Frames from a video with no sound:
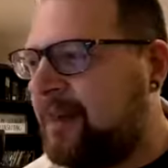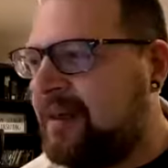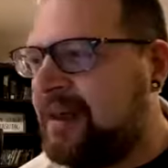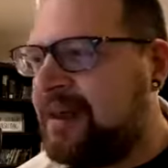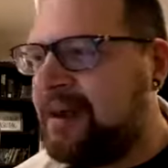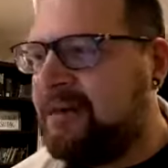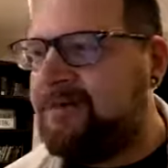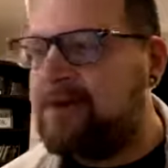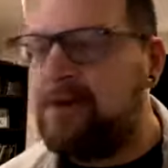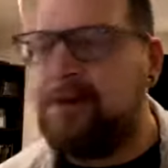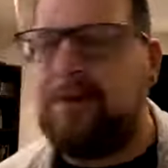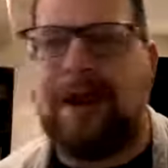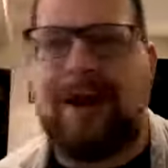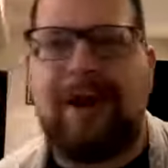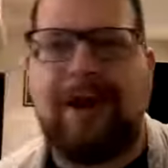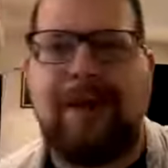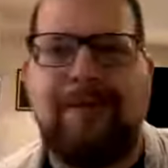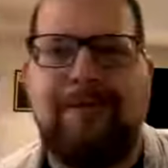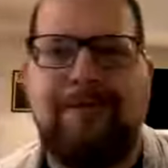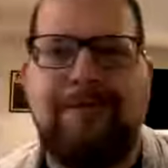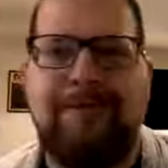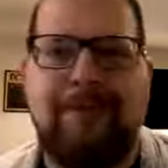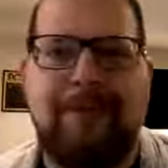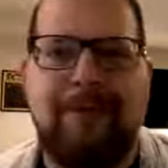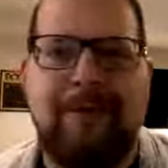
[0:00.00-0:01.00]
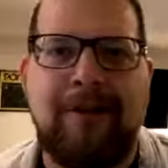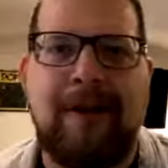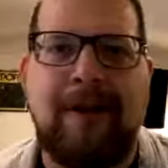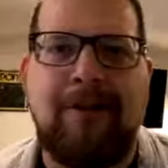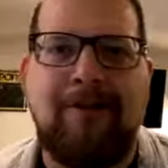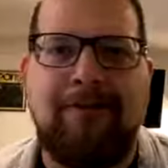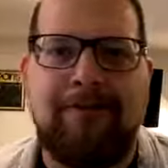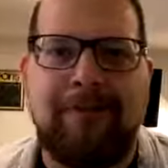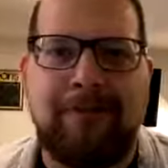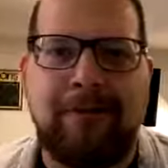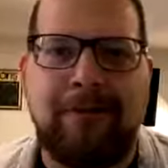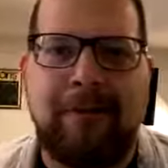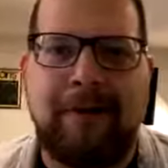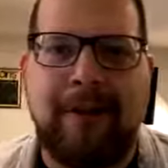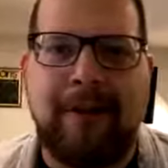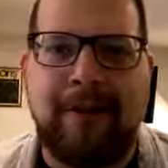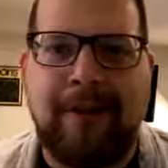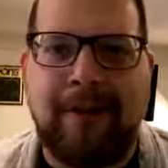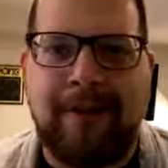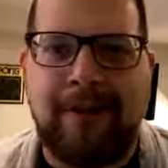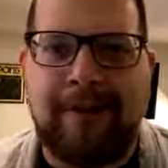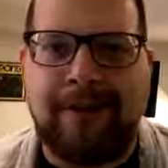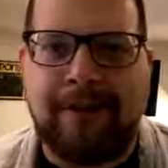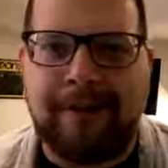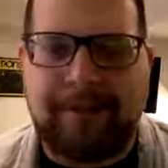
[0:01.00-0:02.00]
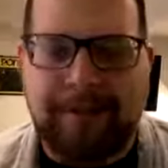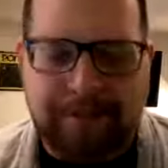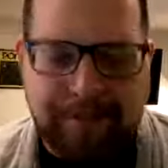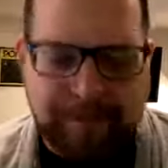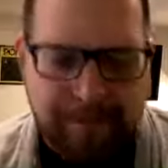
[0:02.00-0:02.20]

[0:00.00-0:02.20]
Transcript: if you have love for one another.